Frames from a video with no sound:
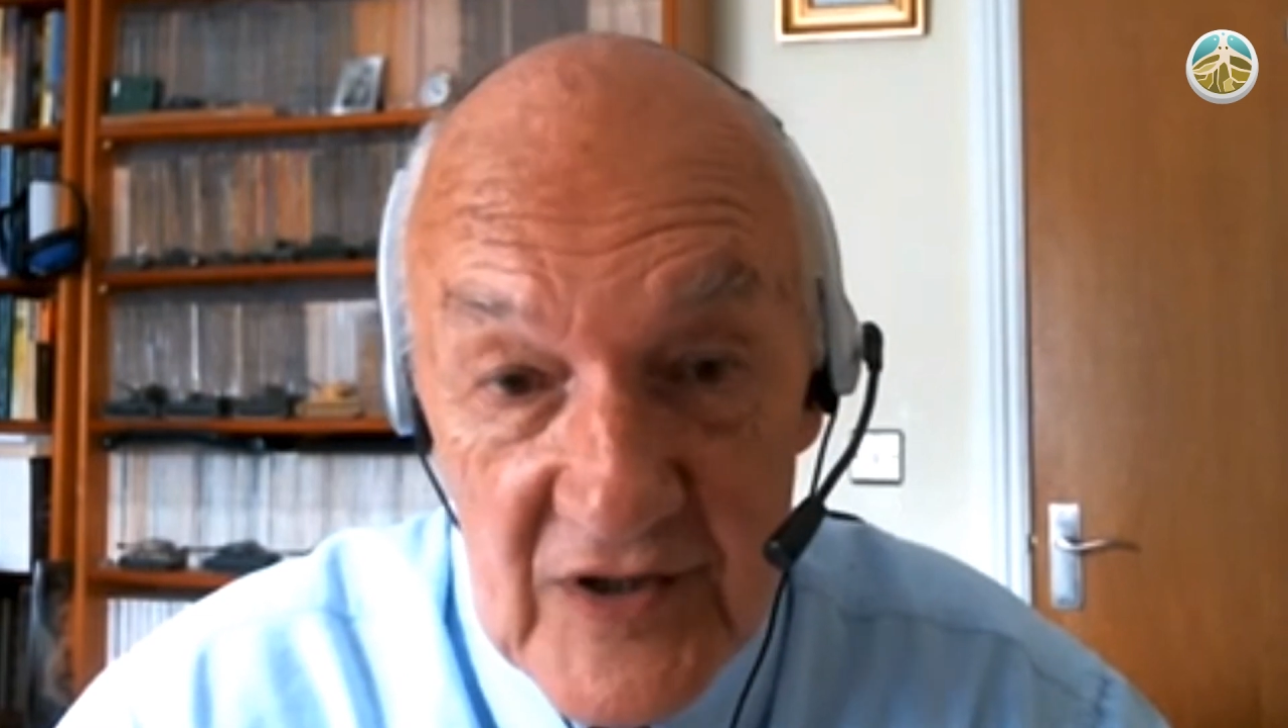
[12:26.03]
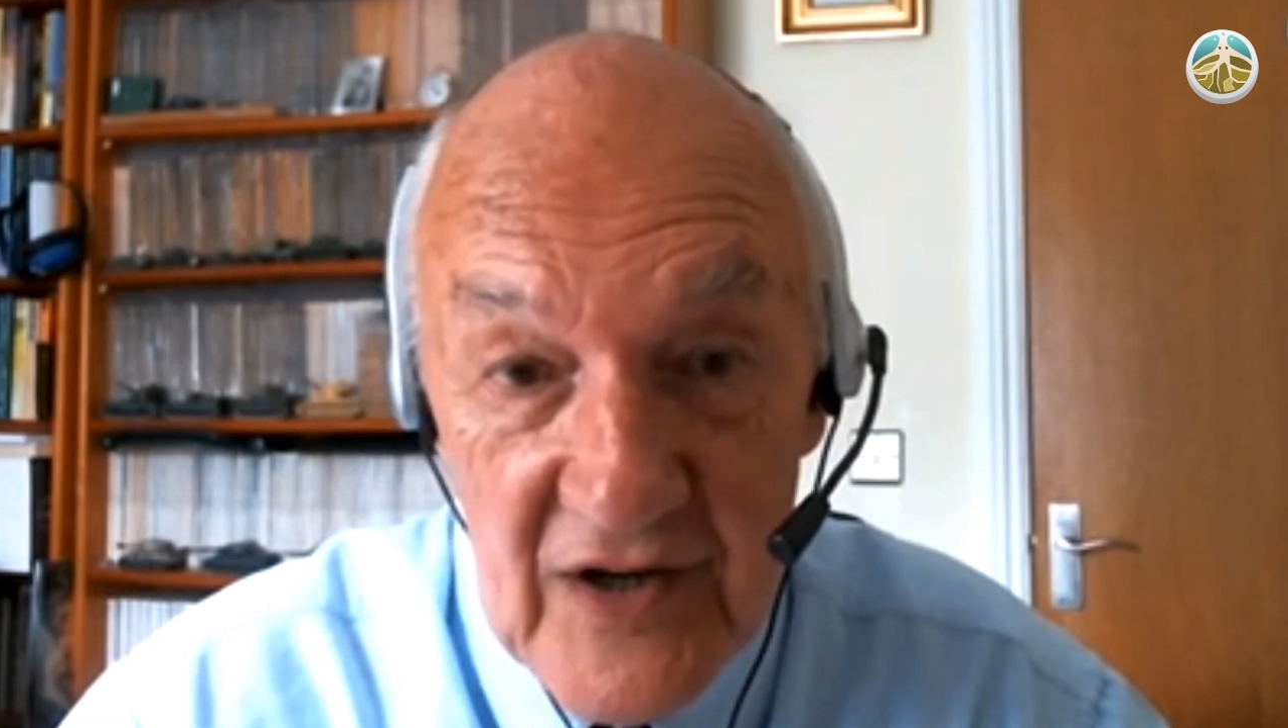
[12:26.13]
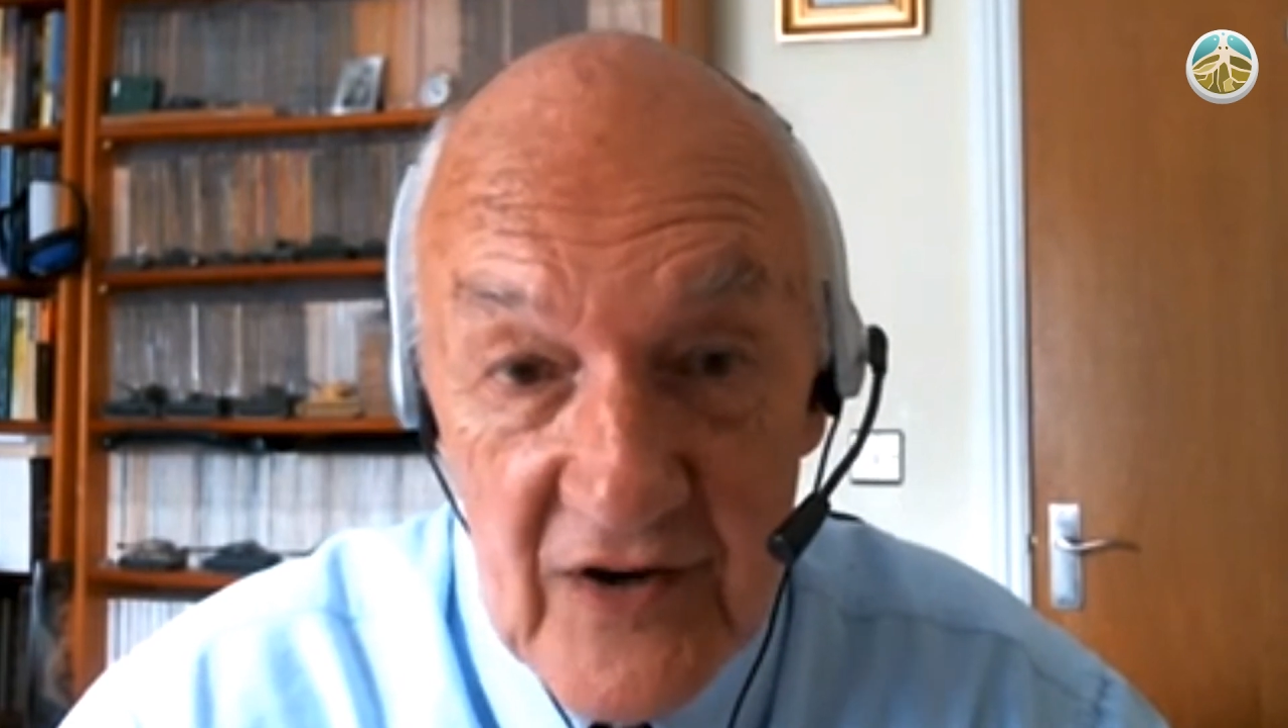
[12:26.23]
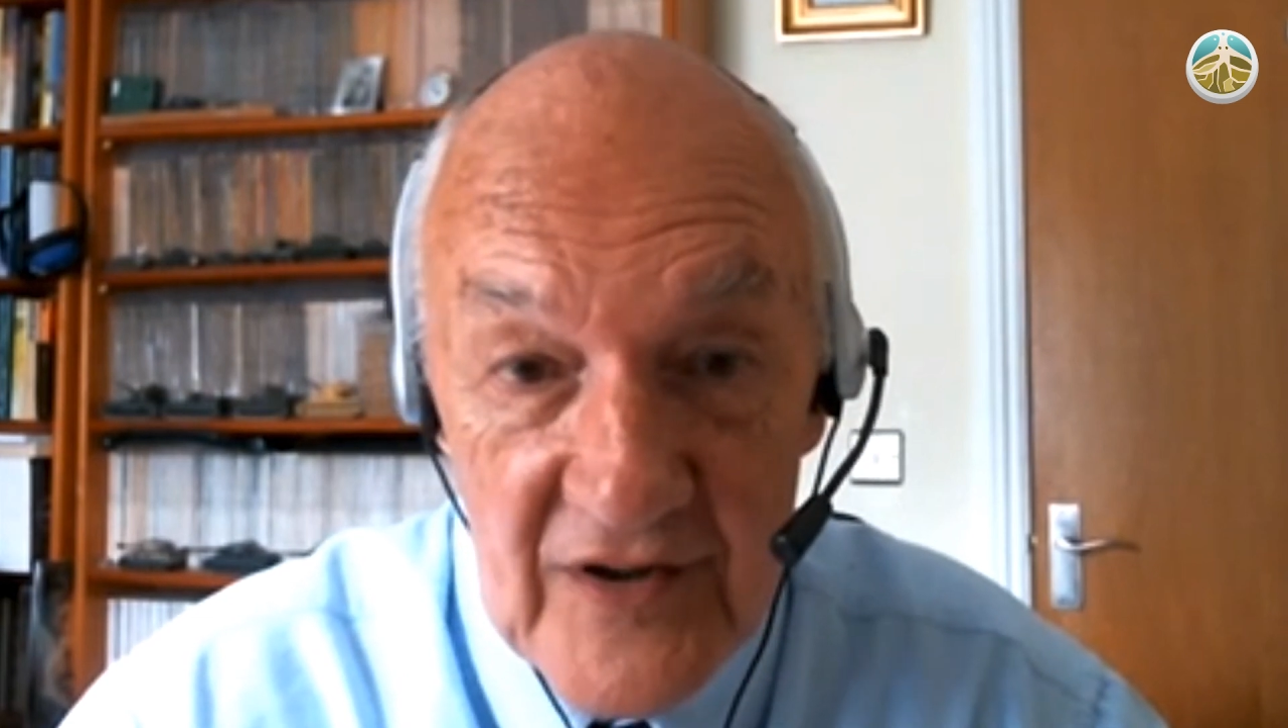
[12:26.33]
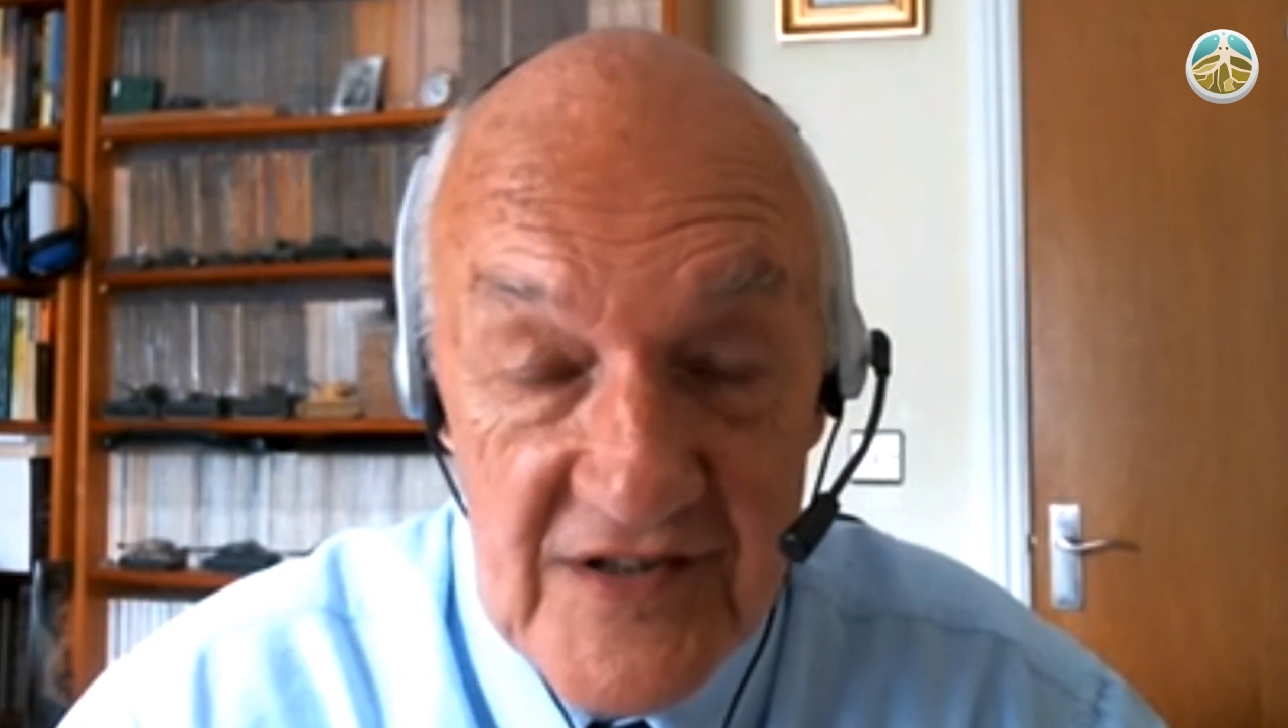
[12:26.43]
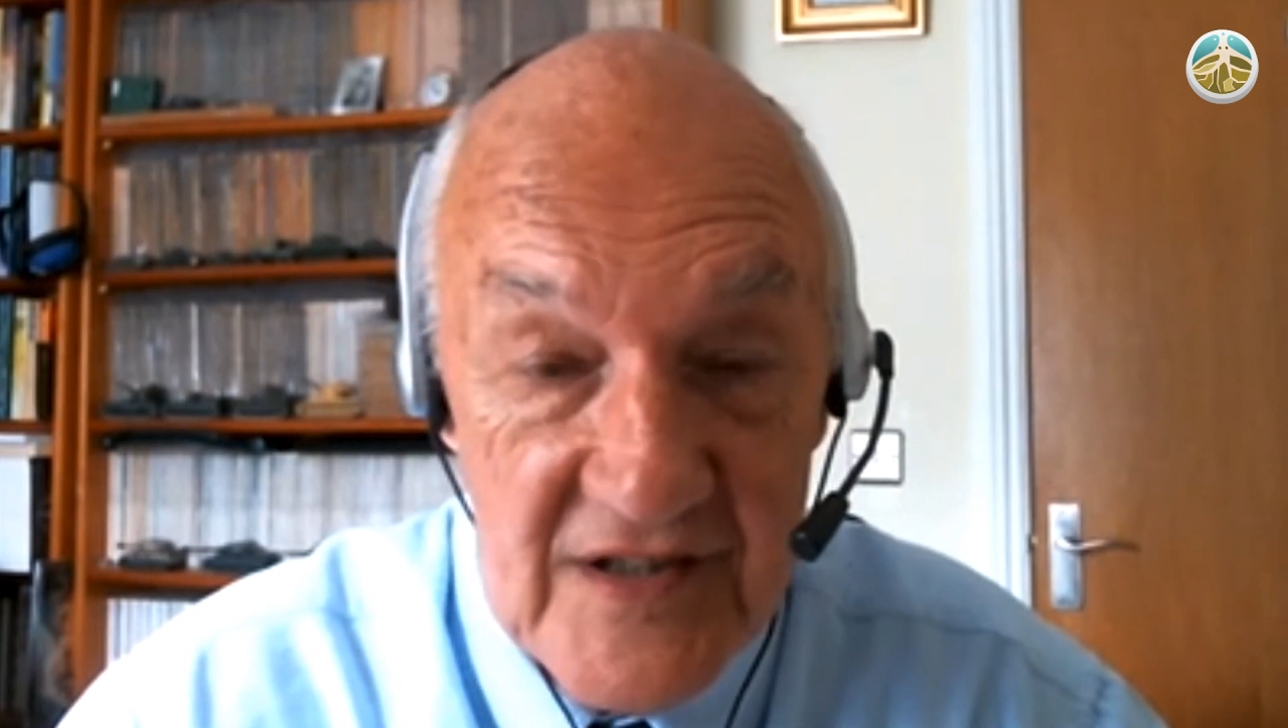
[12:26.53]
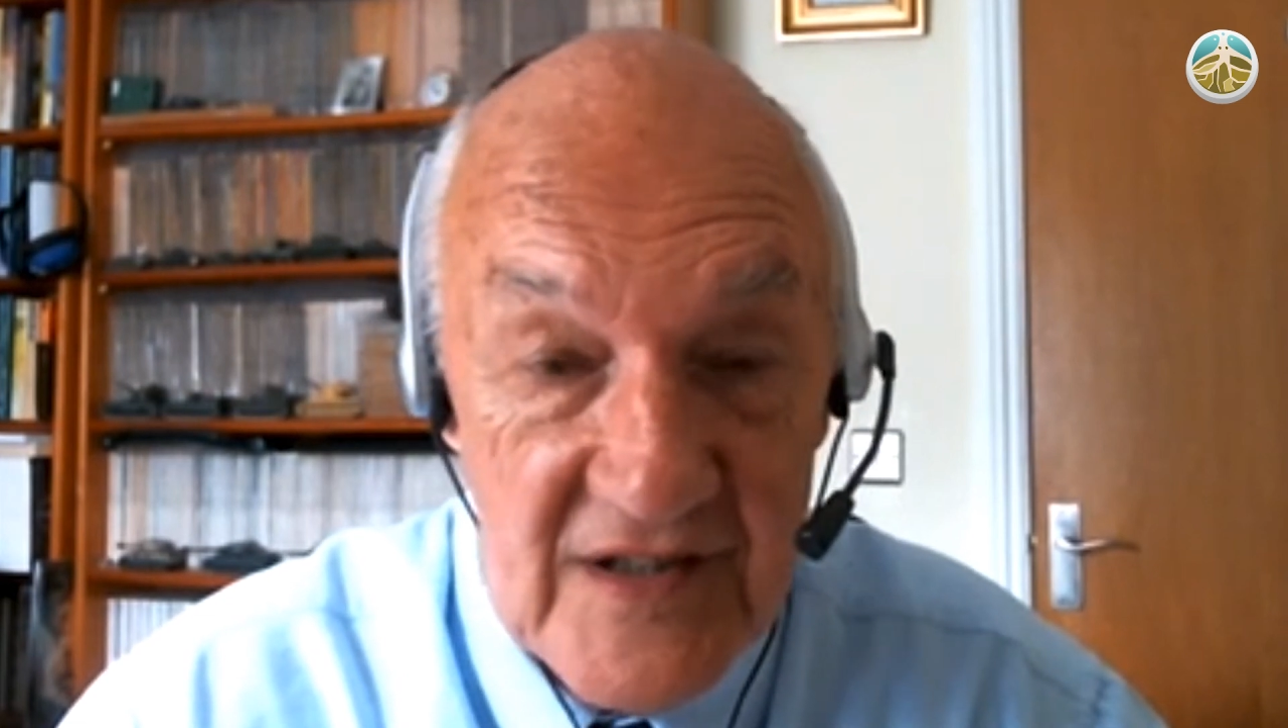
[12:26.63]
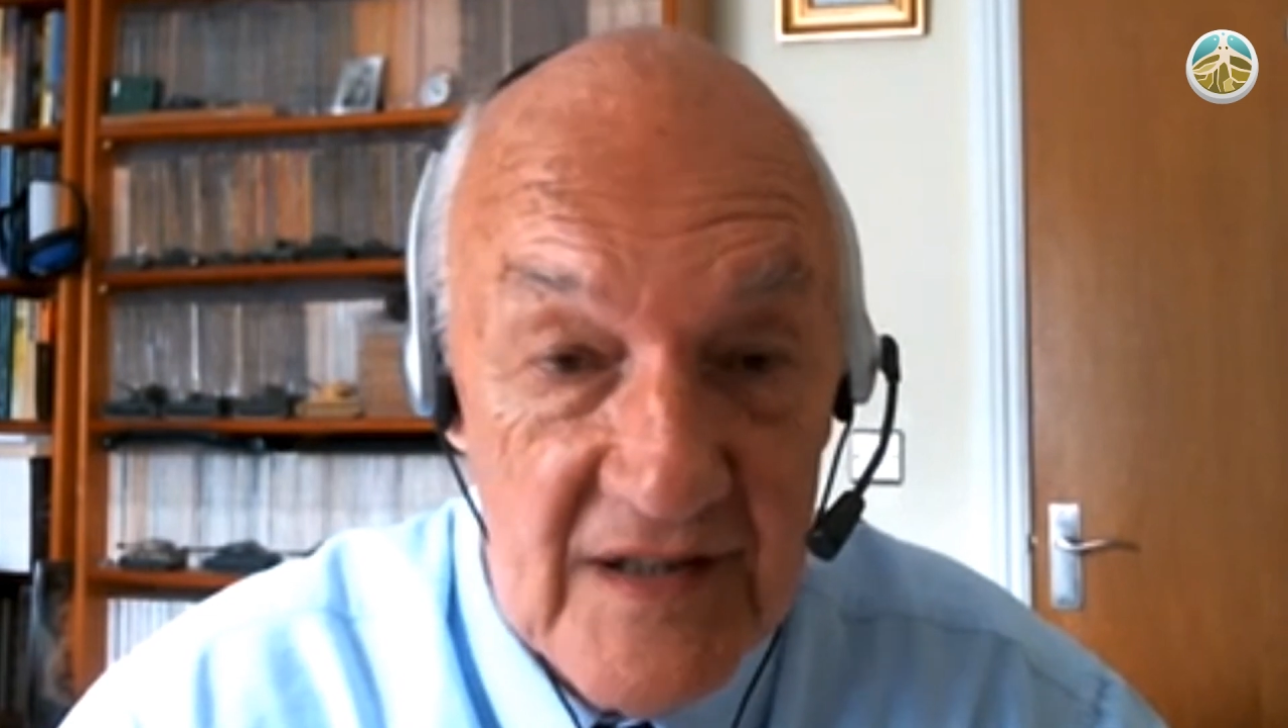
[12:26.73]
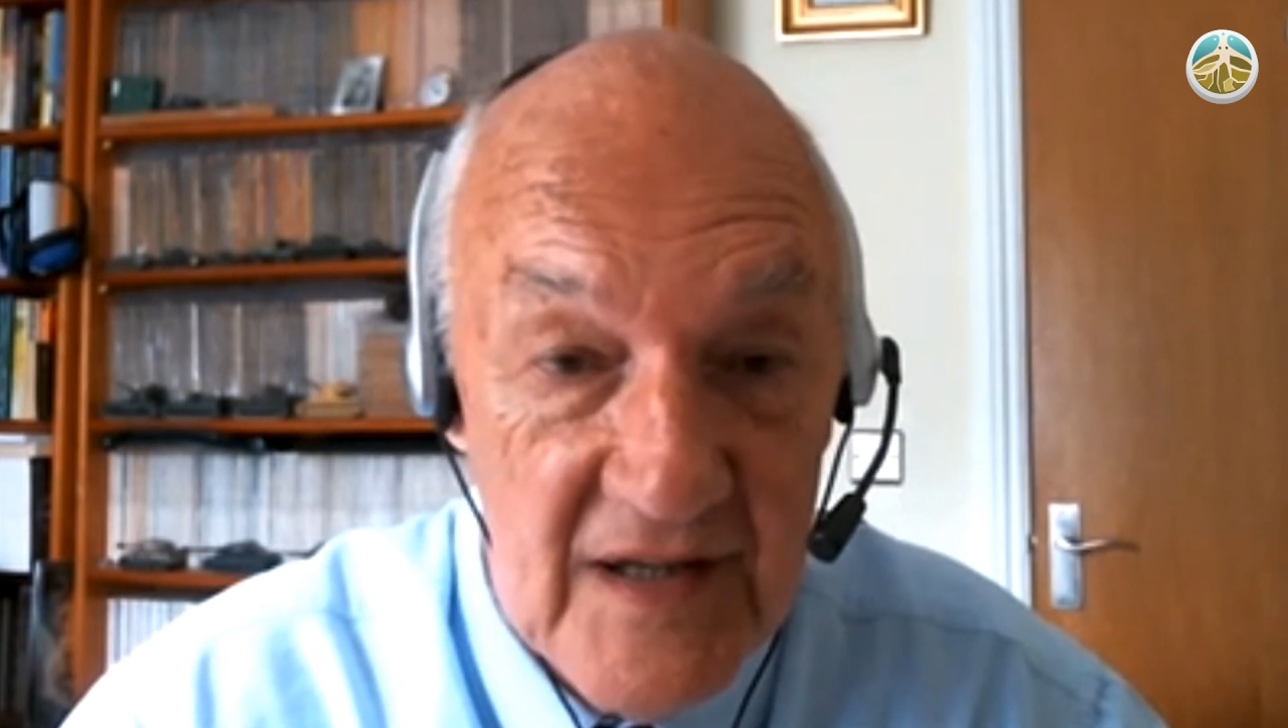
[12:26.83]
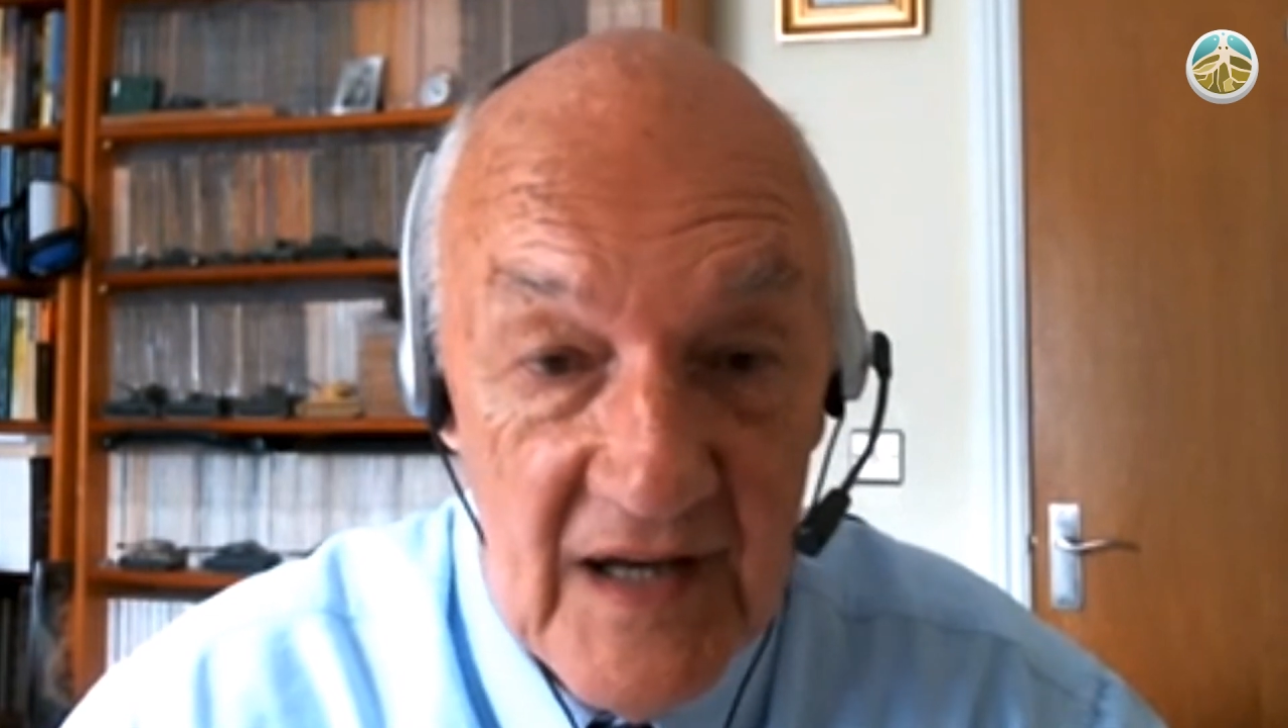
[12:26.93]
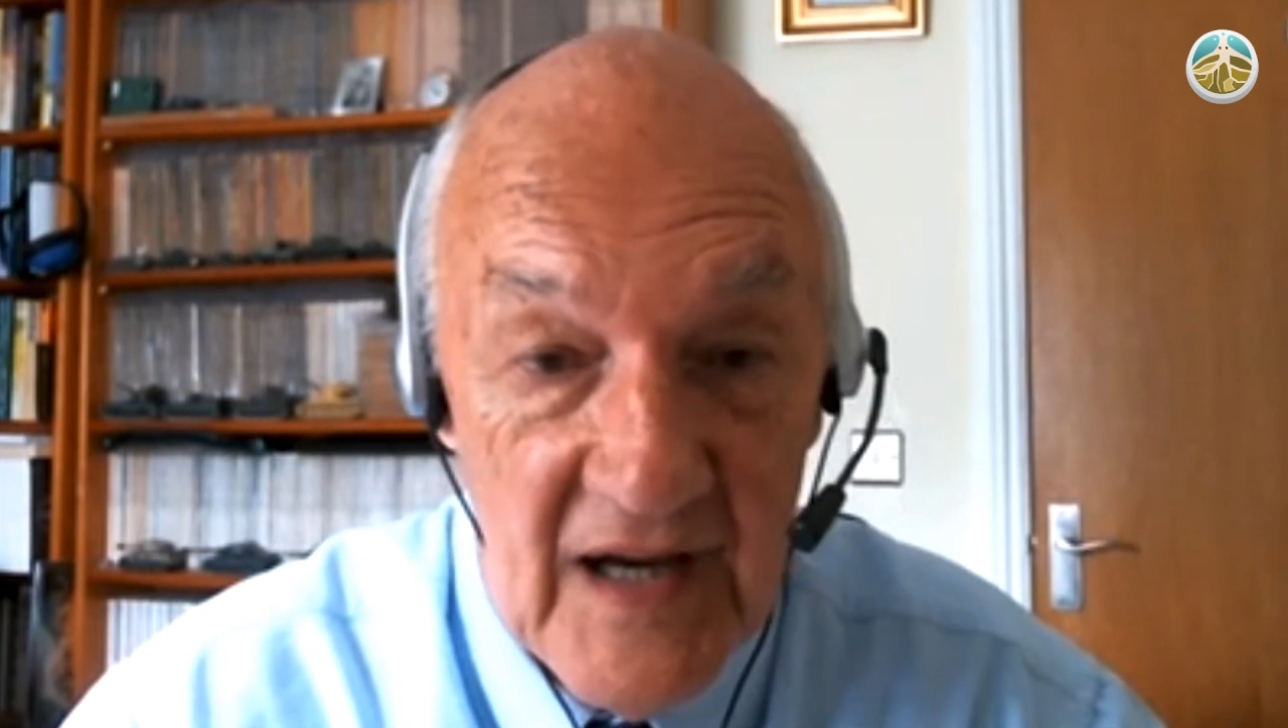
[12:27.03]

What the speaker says: Greek Odyssey,